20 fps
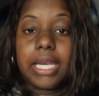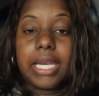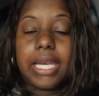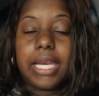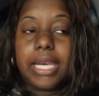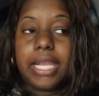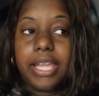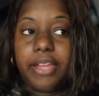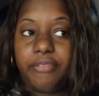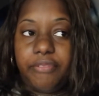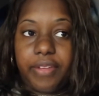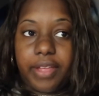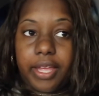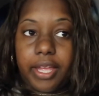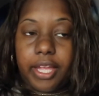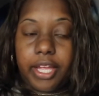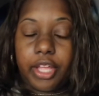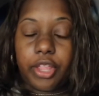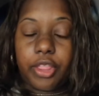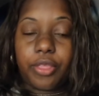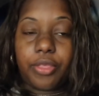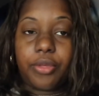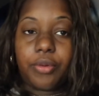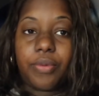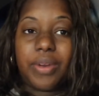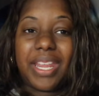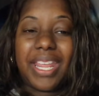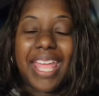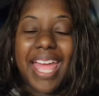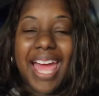living the
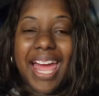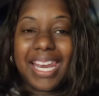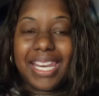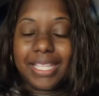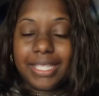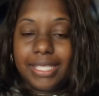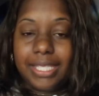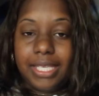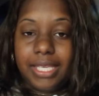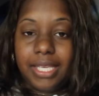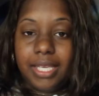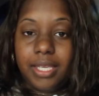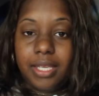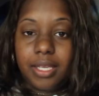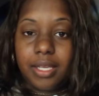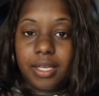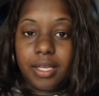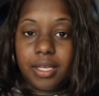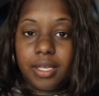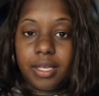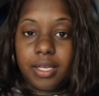reality